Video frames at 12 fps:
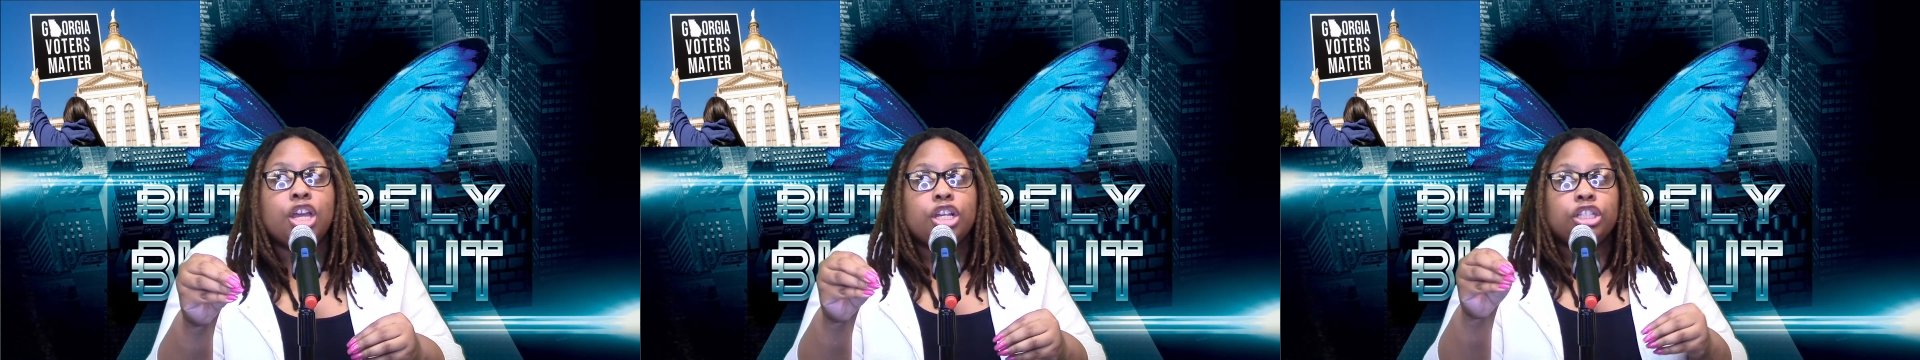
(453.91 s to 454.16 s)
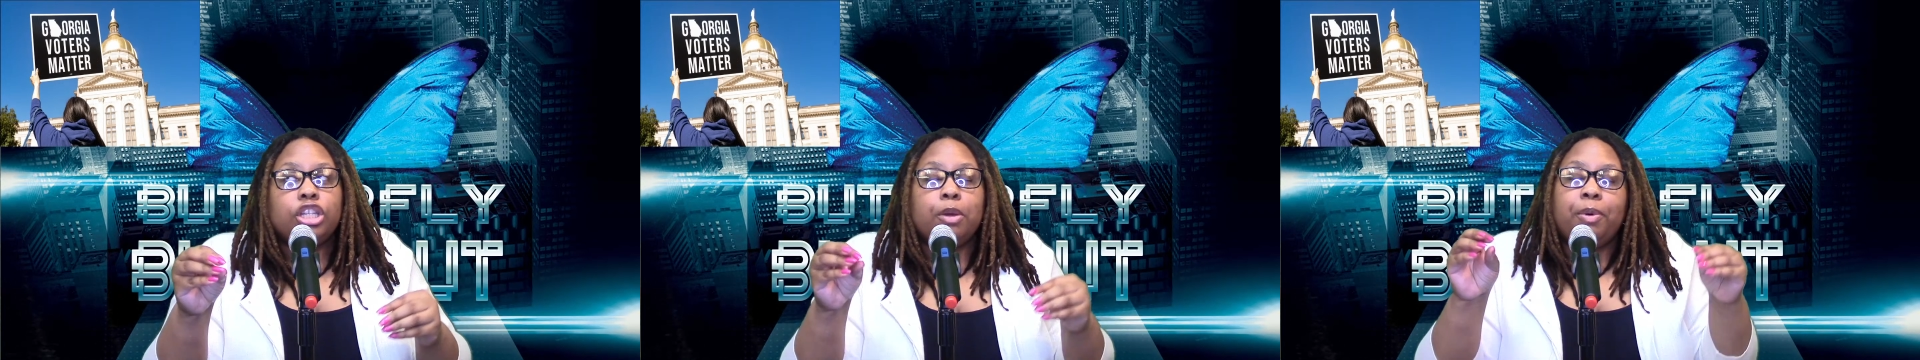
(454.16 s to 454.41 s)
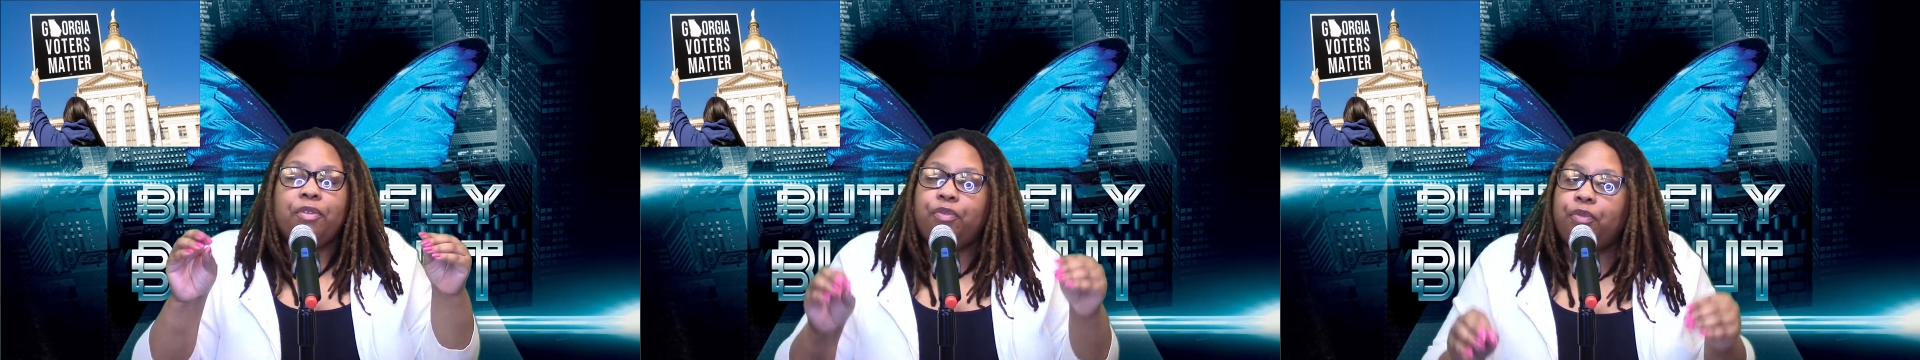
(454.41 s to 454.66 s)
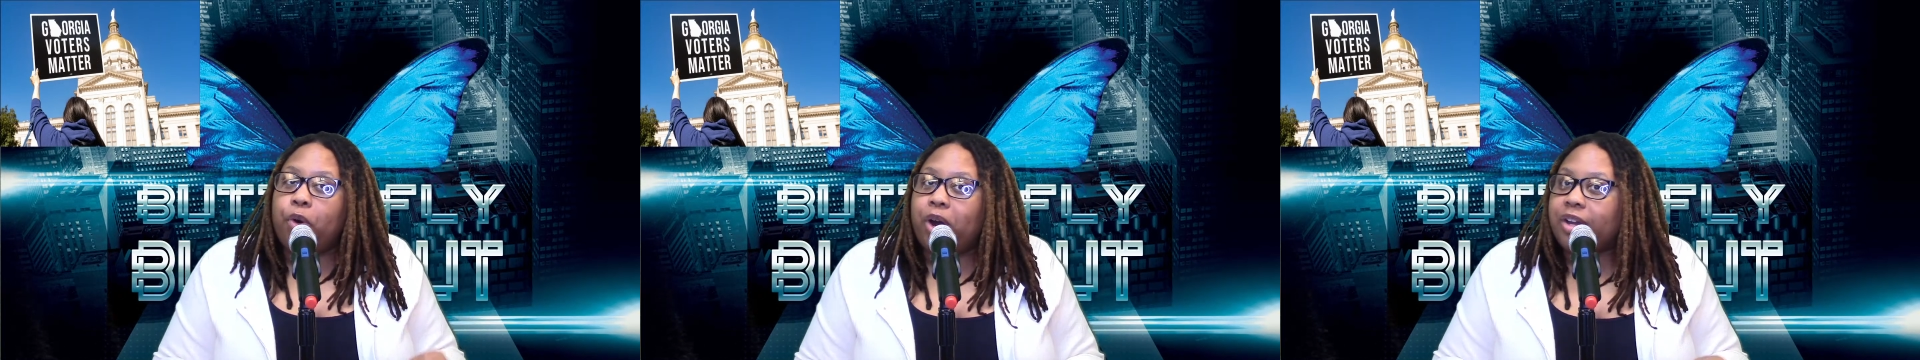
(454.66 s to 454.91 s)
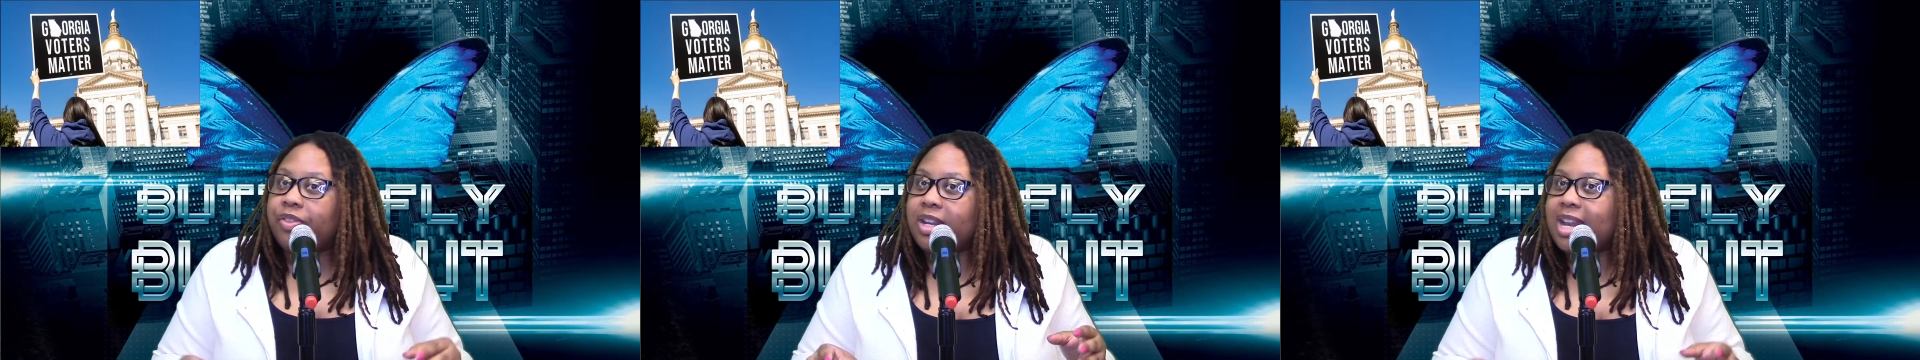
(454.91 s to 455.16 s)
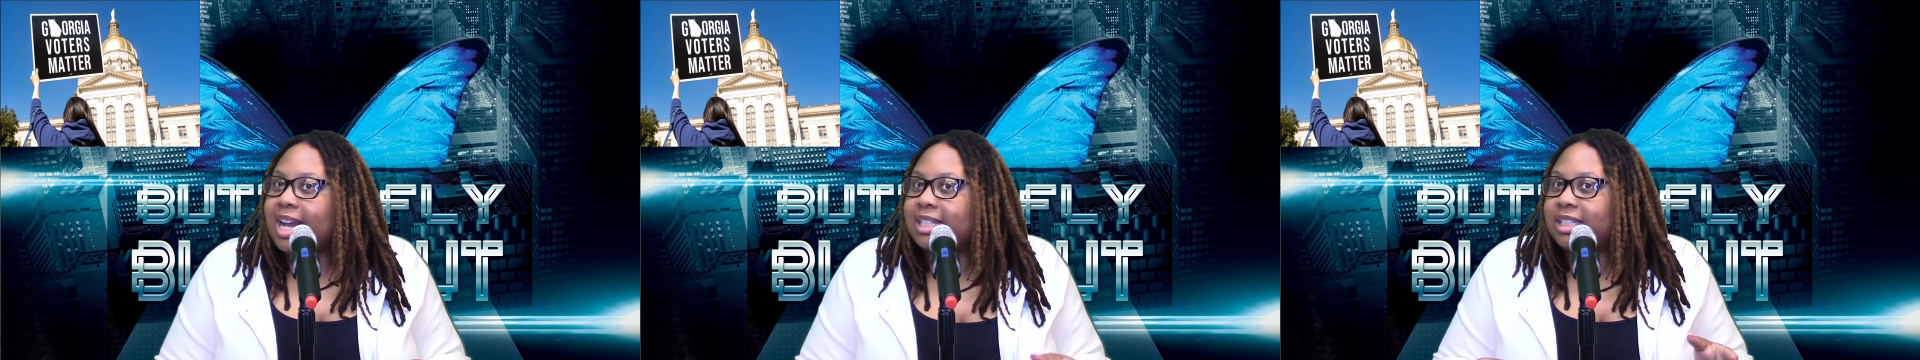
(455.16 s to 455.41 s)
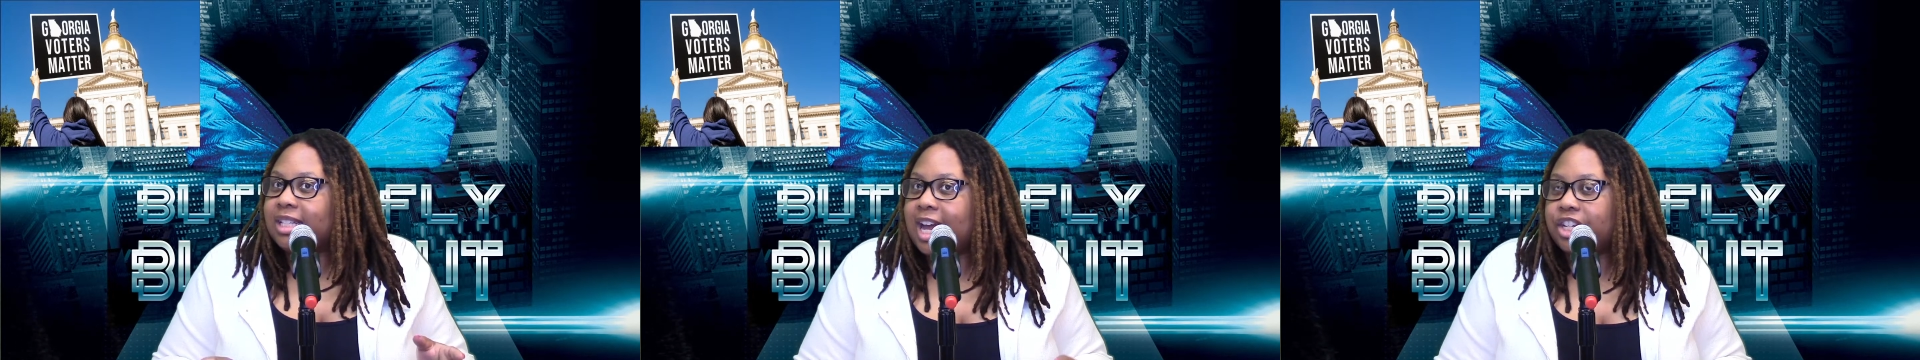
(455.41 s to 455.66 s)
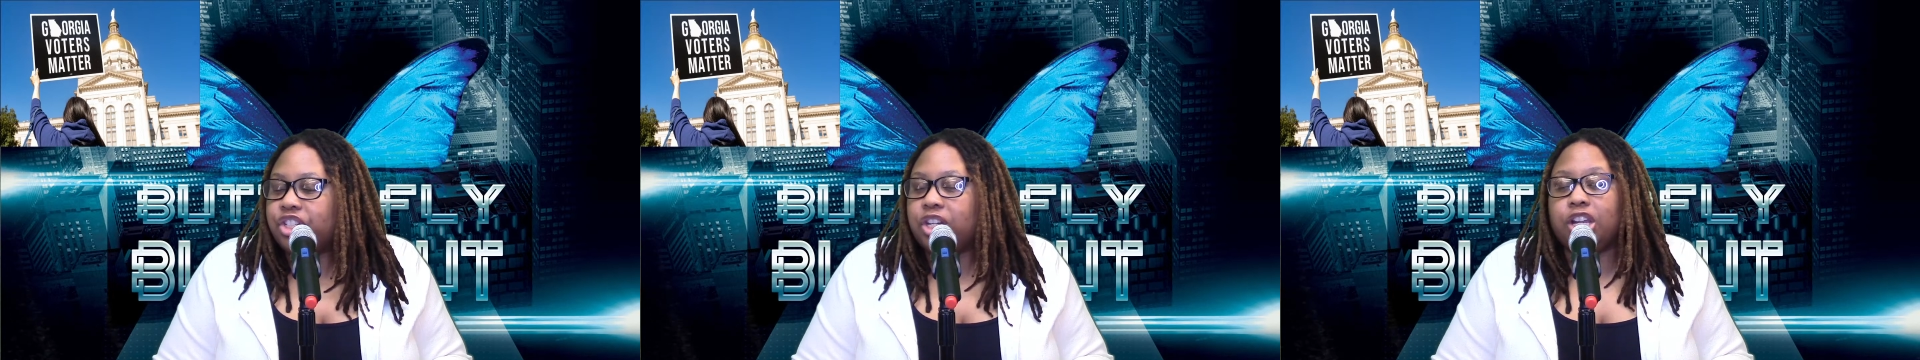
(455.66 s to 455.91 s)
So before the next
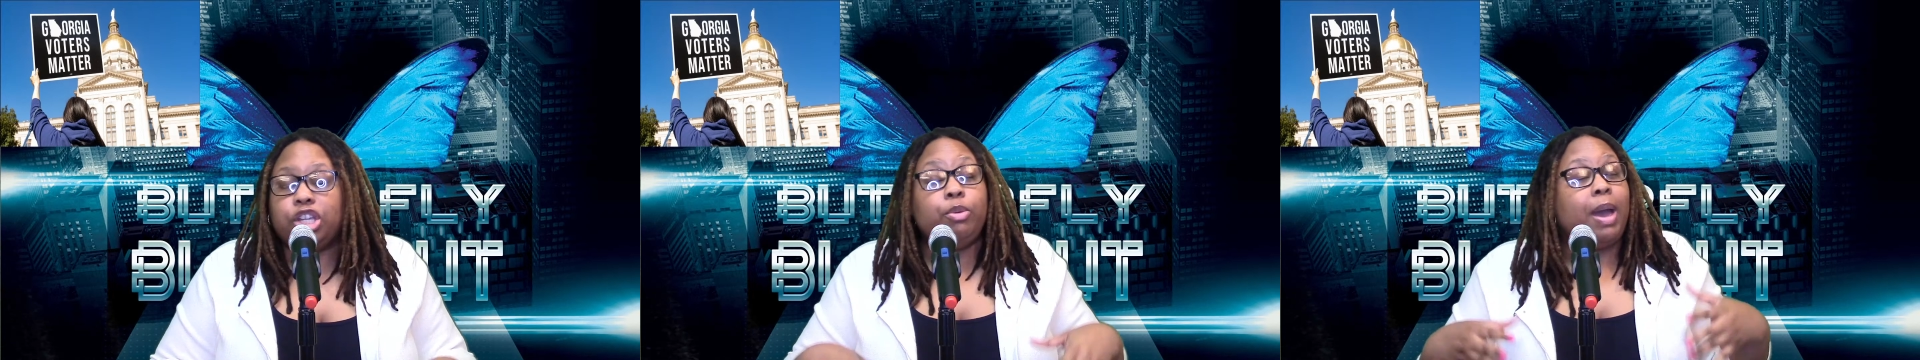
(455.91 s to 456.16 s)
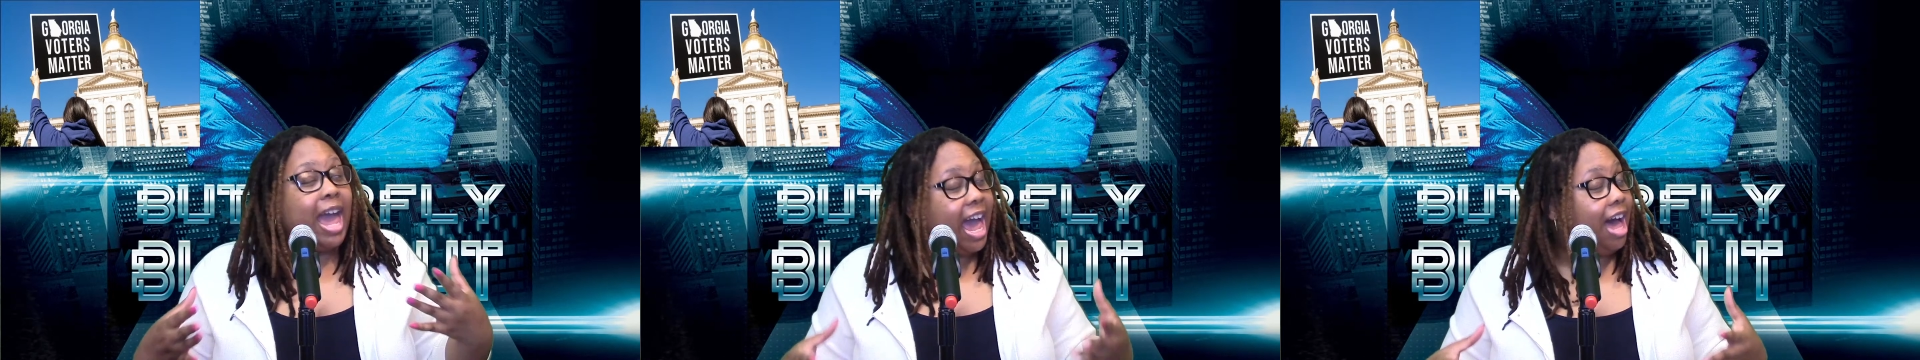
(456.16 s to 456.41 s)
election and you have